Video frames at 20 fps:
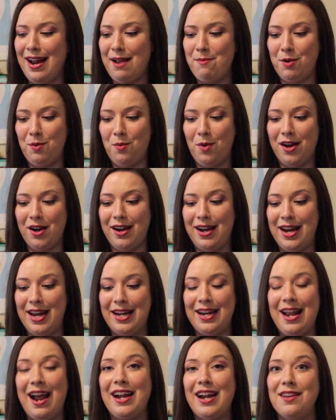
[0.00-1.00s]
I've been wearing
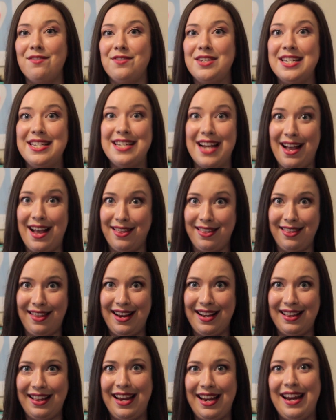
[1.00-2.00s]
it kind of to death
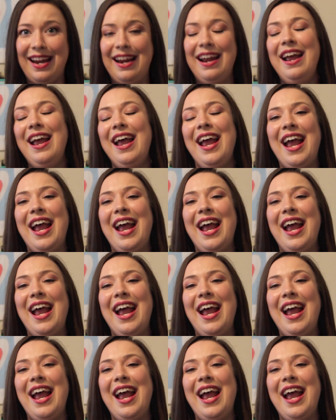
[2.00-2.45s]
lately,